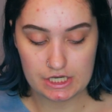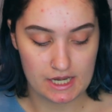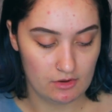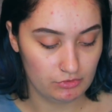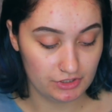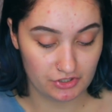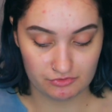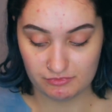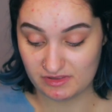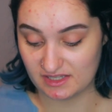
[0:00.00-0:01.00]
Now we're
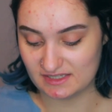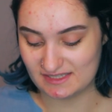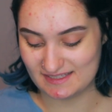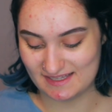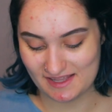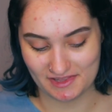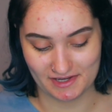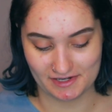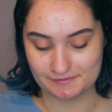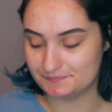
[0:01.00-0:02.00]
going with
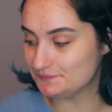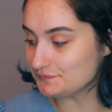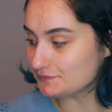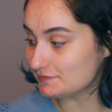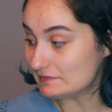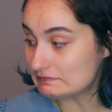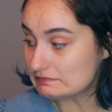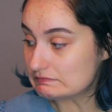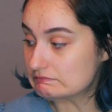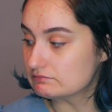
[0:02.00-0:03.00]
concealer.
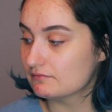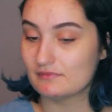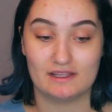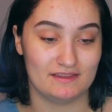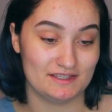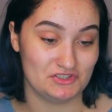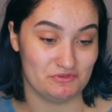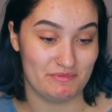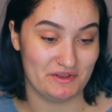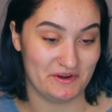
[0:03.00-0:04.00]
This
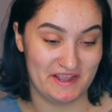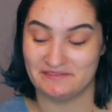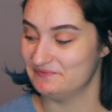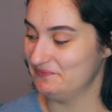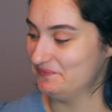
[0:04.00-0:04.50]
should be great.